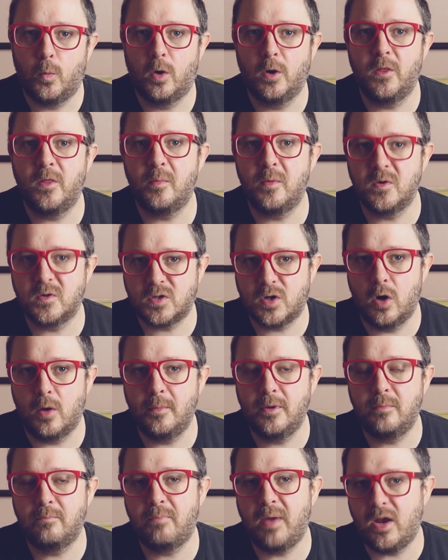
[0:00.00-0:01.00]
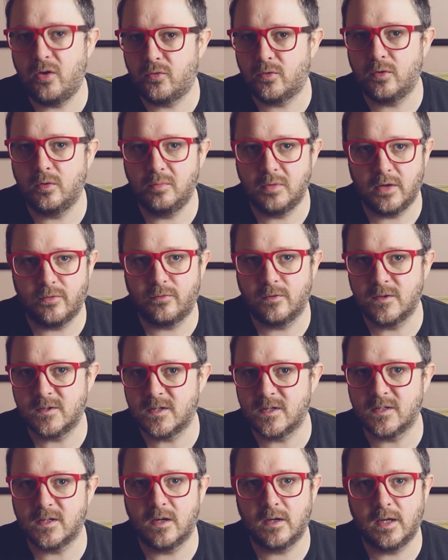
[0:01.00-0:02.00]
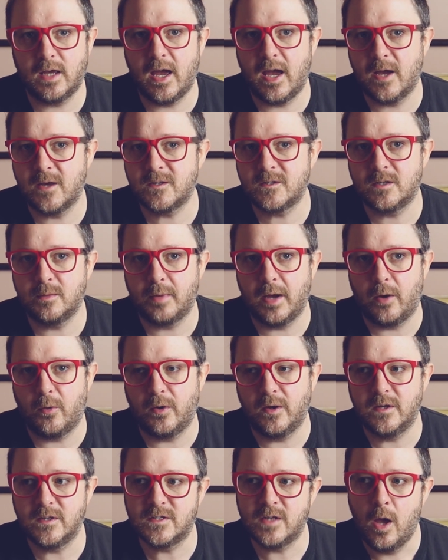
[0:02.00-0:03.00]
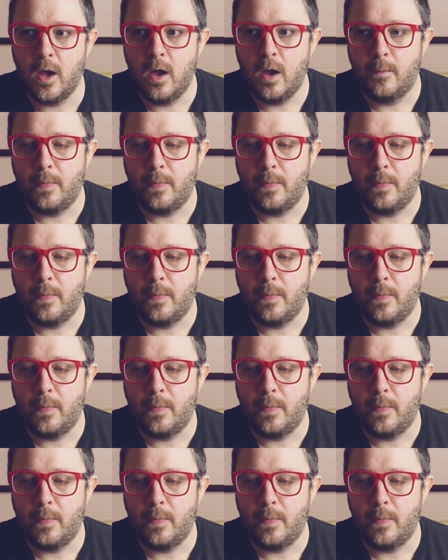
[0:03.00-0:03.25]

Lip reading: One of the most common bedroom differences I get asked about is,